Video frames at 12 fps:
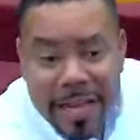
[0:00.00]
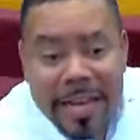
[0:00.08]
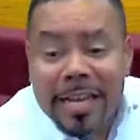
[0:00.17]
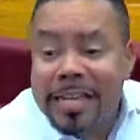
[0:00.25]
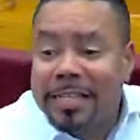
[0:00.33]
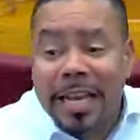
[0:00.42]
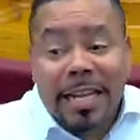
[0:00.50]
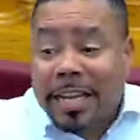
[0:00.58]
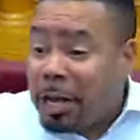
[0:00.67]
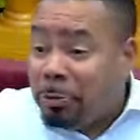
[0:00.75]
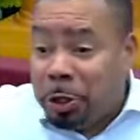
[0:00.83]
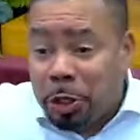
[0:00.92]
is, it
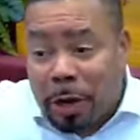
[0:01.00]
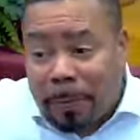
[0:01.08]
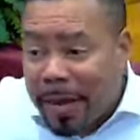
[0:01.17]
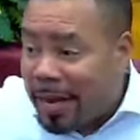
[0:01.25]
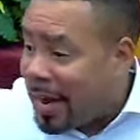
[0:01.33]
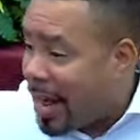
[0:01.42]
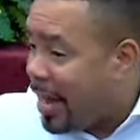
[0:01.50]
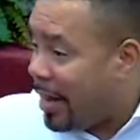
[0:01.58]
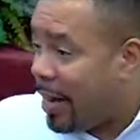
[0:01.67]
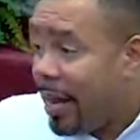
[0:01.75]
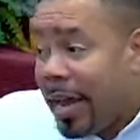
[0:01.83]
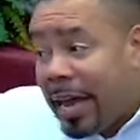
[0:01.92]
keeps you up at night.
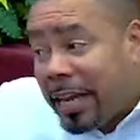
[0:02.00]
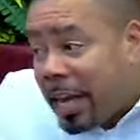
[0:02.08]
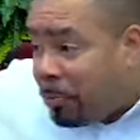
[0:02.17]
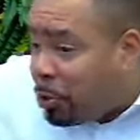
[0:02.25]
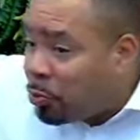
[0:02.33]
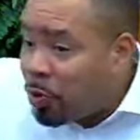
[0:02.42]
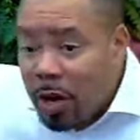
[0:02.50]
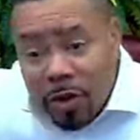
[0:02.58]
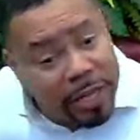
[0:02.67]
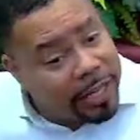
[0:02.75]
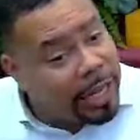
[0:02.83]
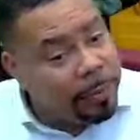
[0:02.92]
It keeps you
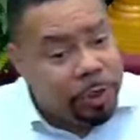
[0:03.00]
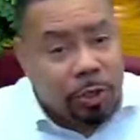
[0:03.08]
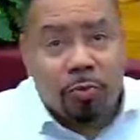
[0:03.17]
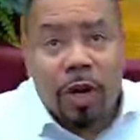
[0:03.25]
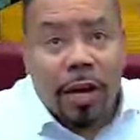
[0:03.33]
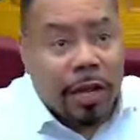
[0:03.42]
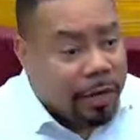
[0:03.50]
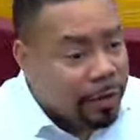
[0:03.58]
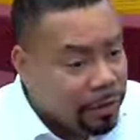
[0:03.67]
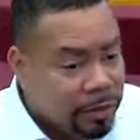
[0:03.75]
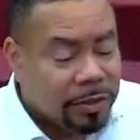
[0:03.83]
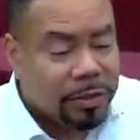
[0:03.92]
rolling, keeps you running.
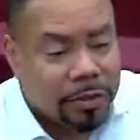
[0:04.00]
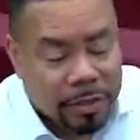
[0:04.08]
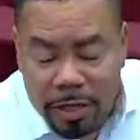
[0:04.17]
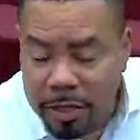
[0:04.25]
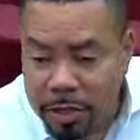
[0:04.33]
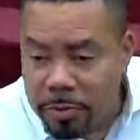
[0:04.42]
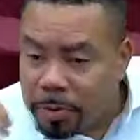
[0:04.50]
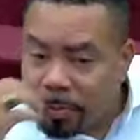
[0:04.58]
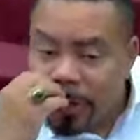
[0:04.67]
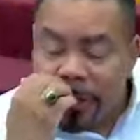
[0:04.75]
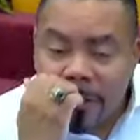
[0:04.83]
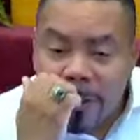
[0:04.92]
Another Doobie
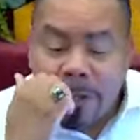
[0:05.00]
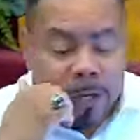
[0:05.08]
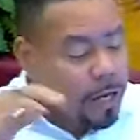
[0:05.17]
Brothers song